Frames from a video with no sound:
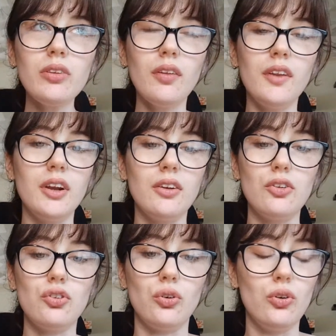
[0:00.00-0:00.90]
than in a
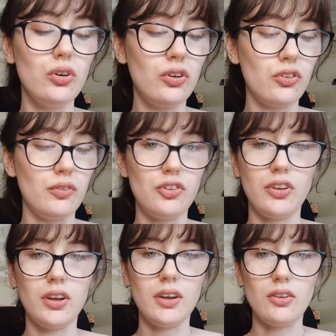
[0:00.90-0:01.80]
short, because
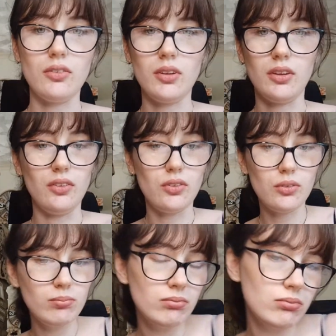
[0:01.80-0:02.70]
obviously it's
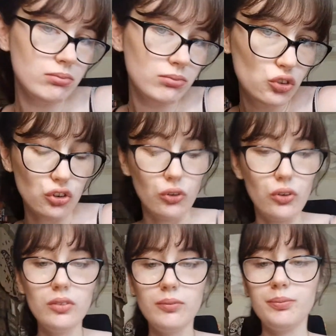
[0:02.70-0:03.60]
short.